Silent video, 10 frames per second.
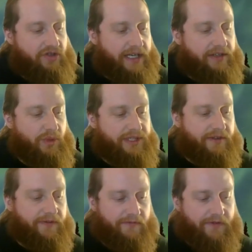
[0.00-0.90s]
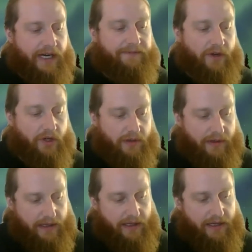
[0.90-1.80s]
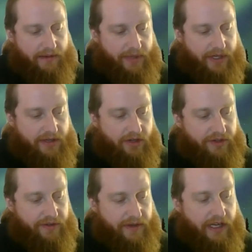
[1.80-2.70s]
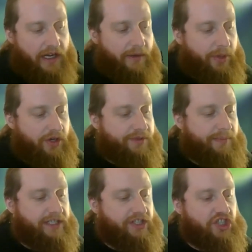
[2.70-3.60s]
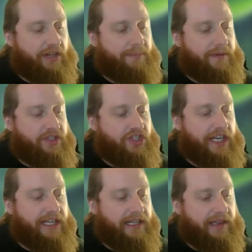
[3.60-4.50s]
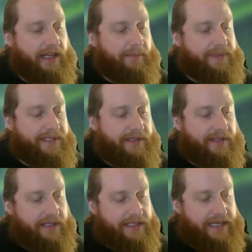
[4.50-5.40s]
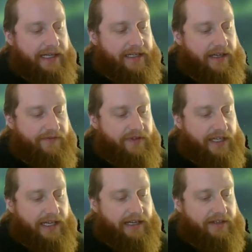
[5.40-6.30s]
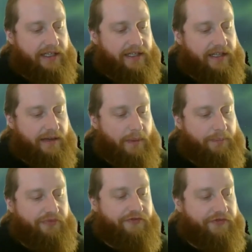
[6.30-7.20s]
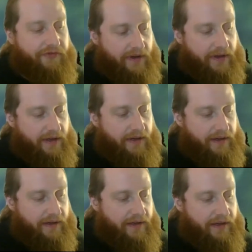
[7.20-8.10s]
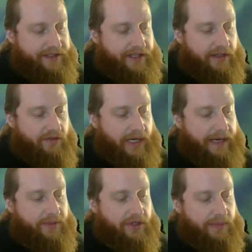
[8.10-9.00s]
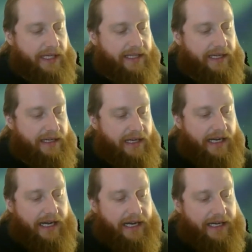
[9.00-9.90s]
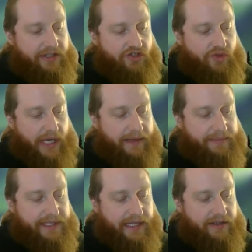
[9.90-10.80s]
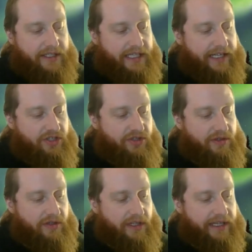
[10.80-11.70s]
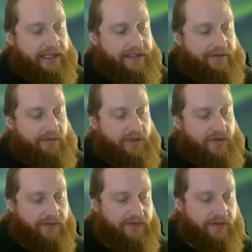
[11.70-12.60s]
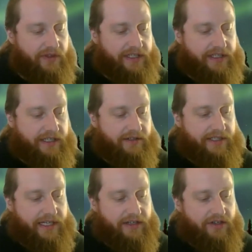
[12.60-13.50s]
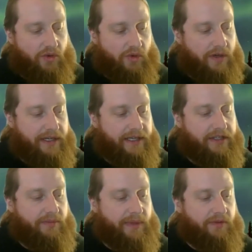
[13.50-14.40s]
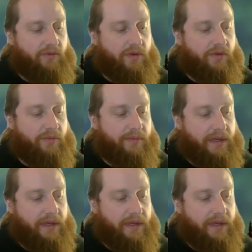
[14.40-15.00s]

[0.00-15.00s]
Tried to whistle for Frightful, but couldn't. Pursed my shaking lips tight enough to get out anything but. So I grabbed her by the hide straps that are attached to her legs, and we drove through the deerskin door into my room